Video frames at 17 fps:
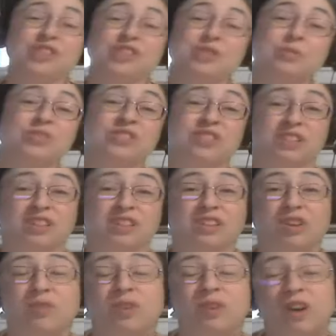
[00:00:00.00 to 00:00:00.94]
You can use
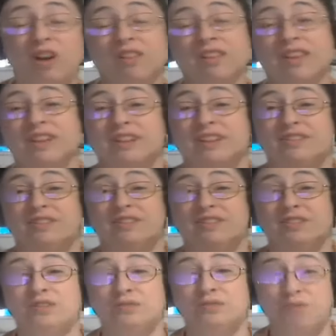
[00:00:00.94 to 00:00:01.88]
silicone
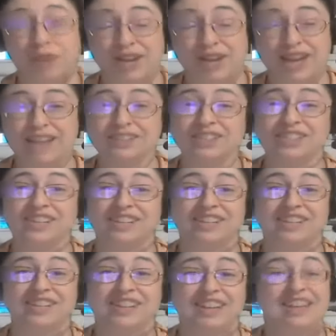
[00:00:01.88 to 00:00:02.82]
caulking for
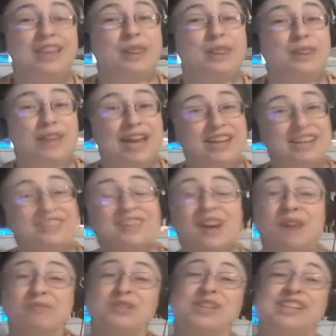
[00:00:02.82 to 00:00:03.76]
casting.
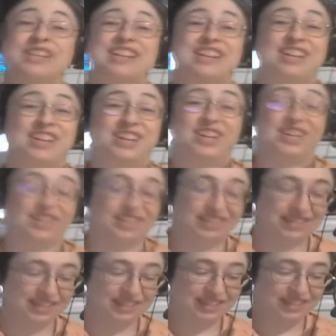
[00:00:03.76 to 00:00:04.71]
That is covered in
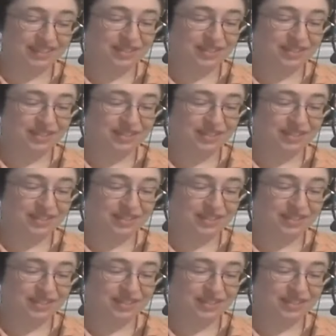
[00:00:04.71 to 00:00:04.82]
here.